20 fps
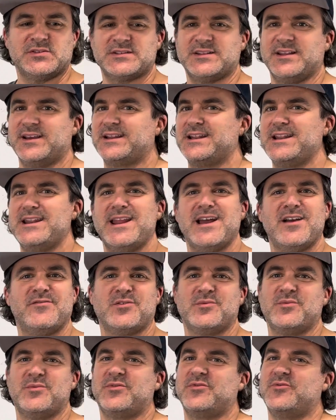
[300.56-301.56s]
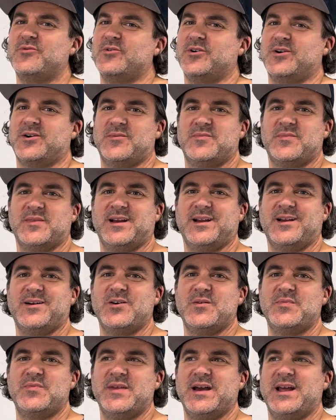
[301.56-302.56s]
like never before. I
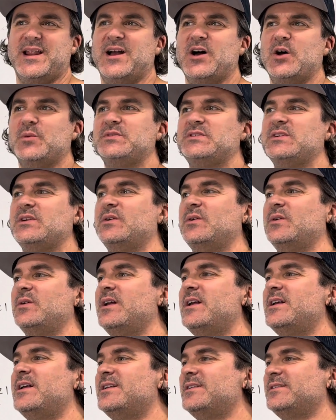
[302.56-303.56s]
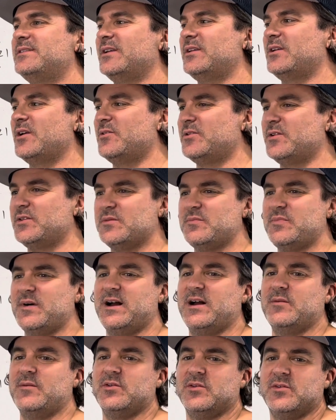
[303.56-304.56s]
hope that helps you to go to the
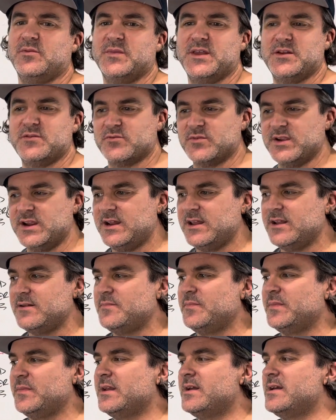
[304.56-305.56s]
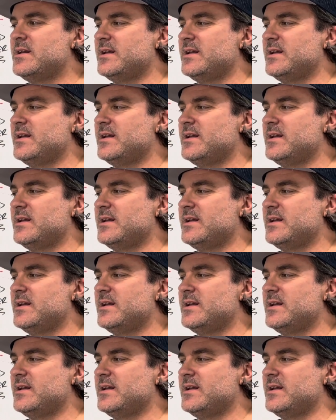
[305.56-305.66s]
Bible and read it